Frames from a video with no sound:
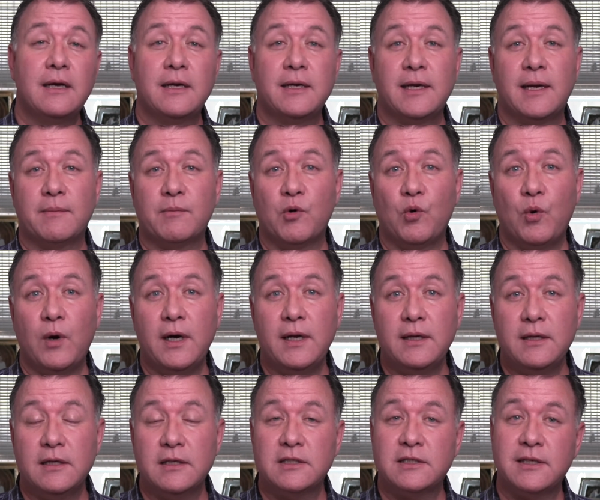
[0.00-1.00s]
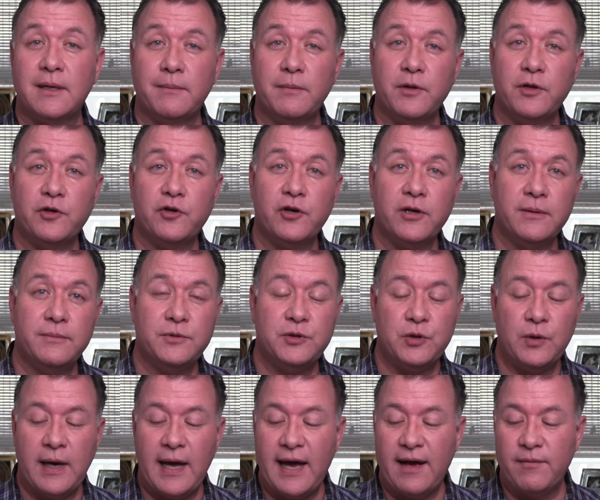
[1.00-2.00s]
Number one, some of the dreams you
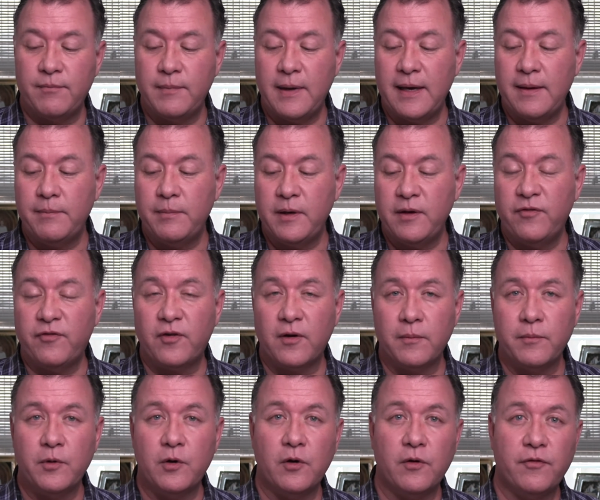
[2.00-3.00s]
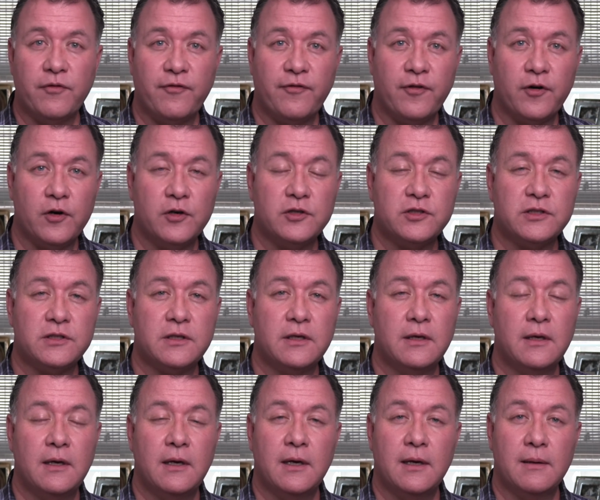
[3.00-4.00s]
have may be from your first
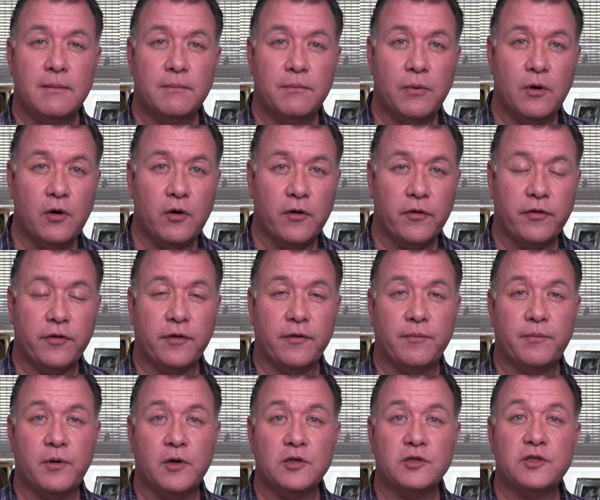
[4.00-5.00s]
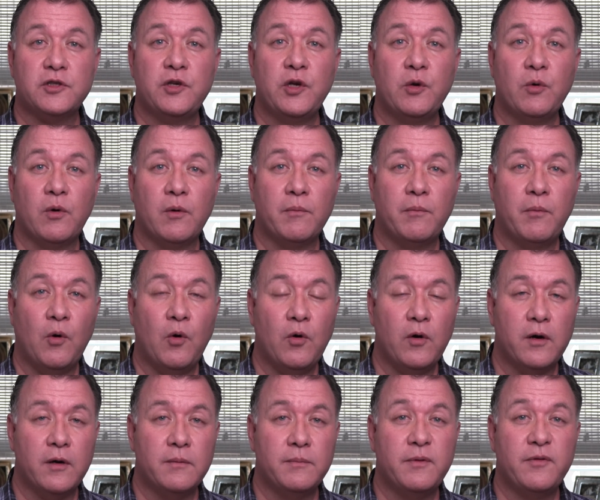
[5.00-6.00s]
birth, the person you were
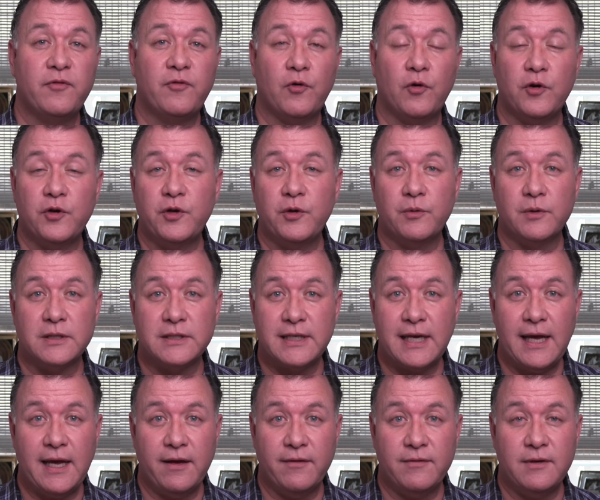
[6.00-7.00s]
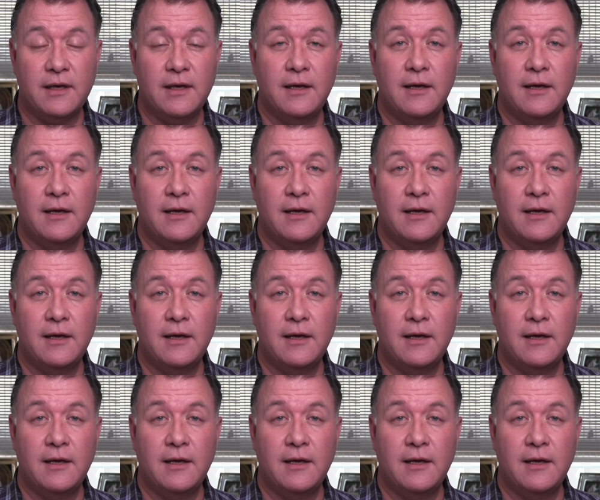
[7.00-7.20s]
born before you were saved.